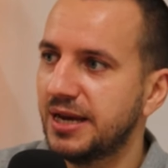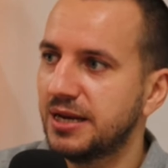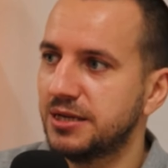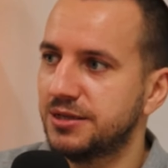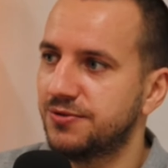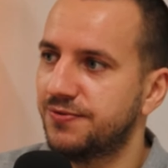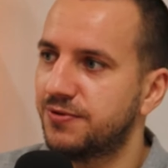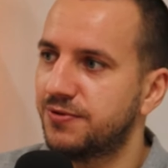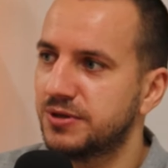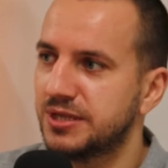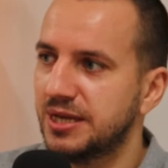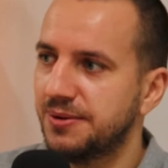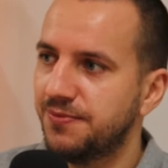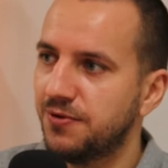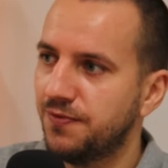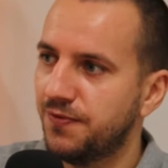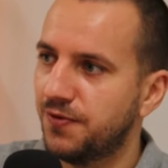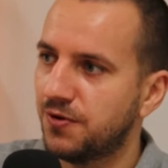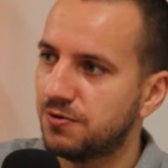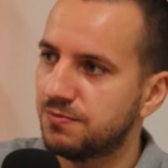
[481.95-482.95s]
So for example,
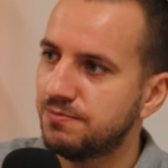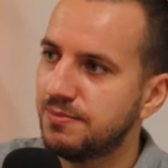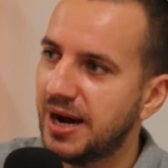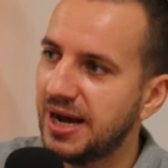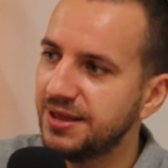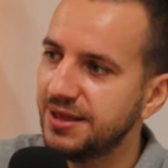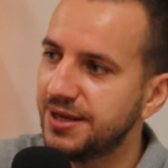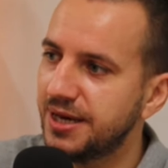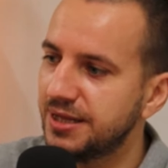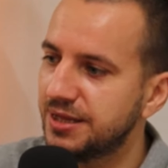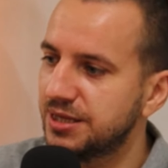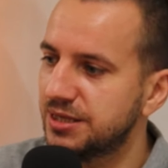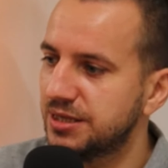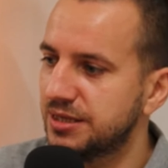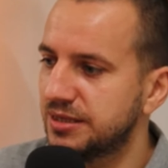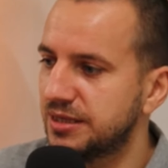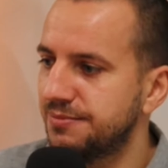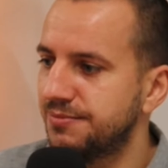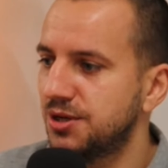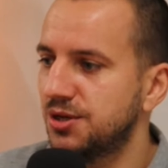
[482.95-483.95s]
for Monday, this is
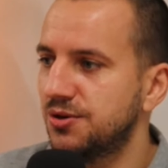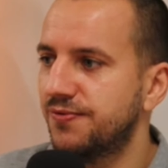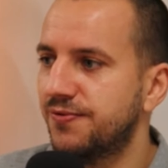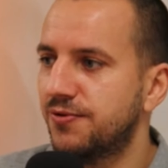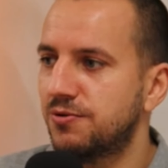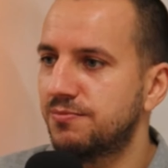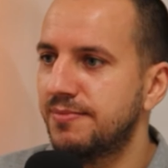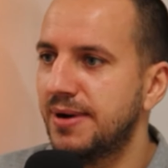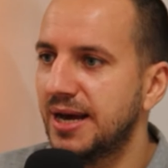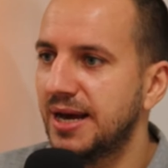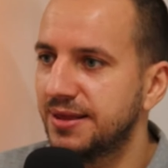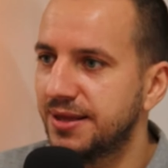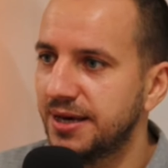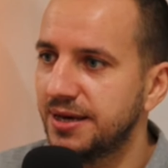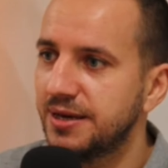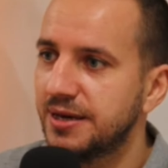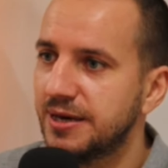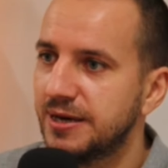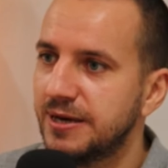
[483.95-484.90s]
the menu for Monday.